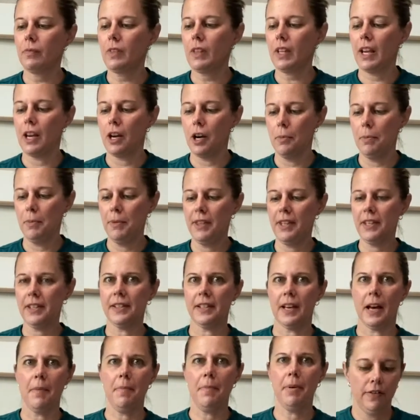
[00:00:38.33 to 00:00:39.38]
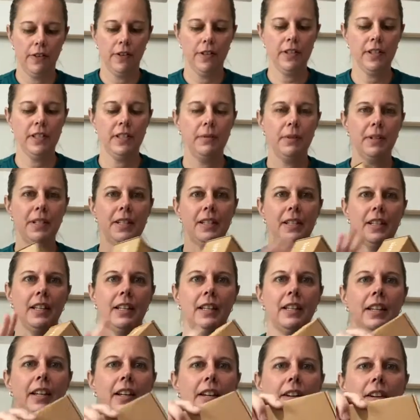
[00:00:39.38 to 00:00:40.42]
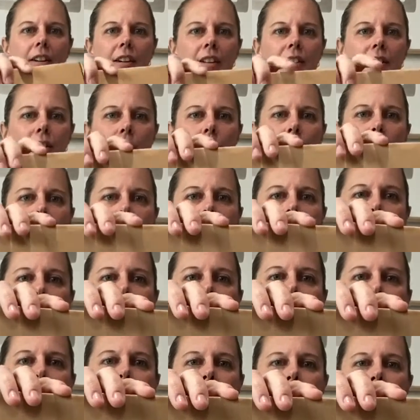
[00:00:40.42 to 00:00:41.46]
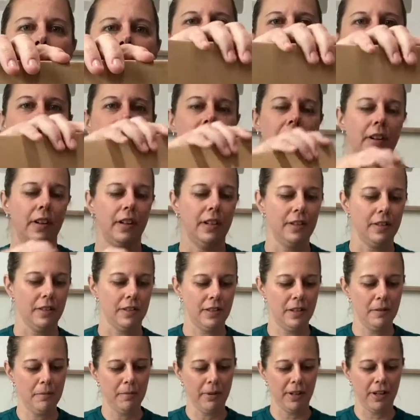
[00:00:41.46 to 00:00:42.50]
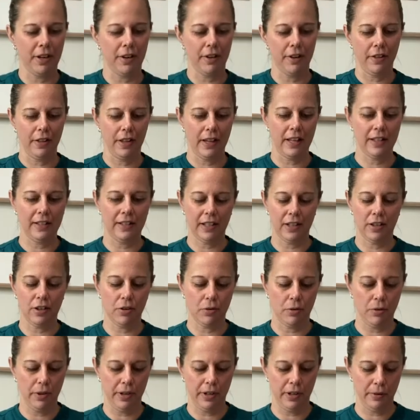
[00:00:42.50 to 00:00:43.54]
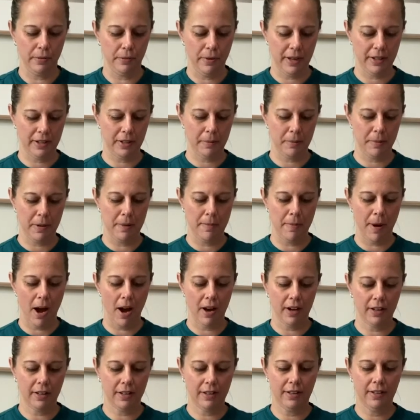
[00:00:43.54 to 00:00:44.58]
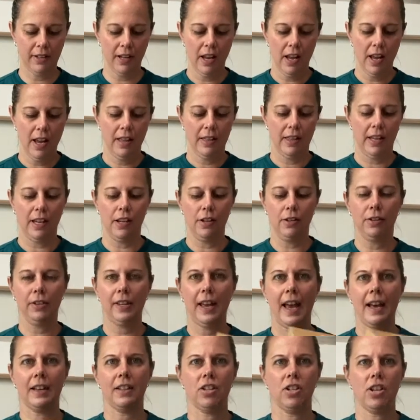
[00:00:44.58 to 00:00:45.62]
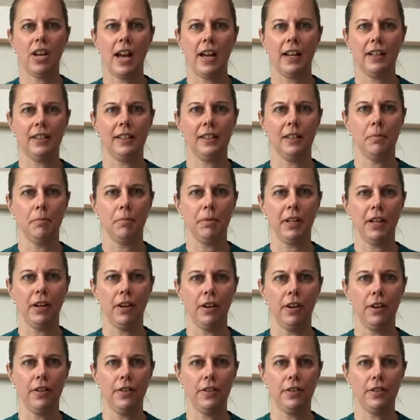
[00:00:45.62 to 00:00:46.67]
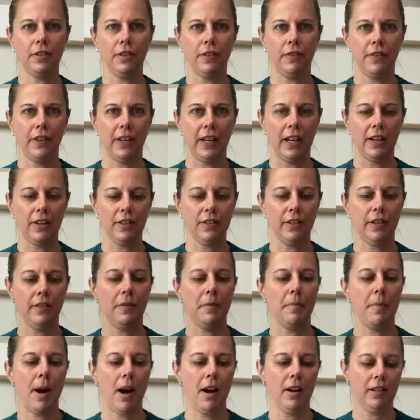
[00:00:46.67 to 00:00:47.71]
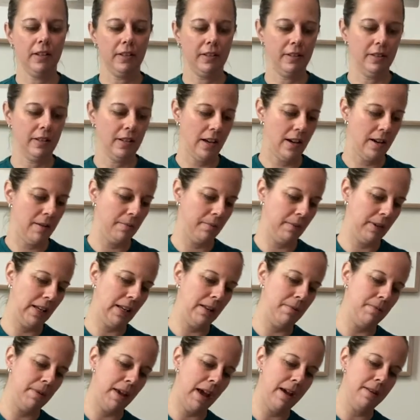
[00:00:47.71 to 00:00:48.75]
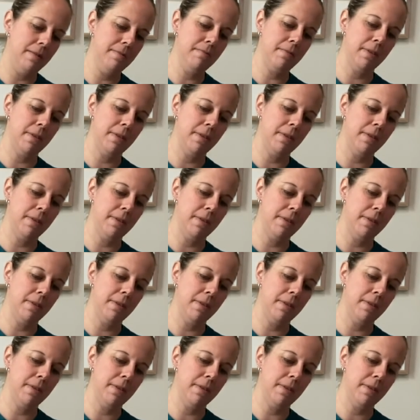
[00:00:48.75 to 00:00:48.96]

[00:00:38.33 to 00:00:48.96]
I open this up. First, what's in here is a recipe box. The Simply Earth Essential Oil Recipe Box. They use hashtag Simply Earth, so if you get yourself a box, keep that in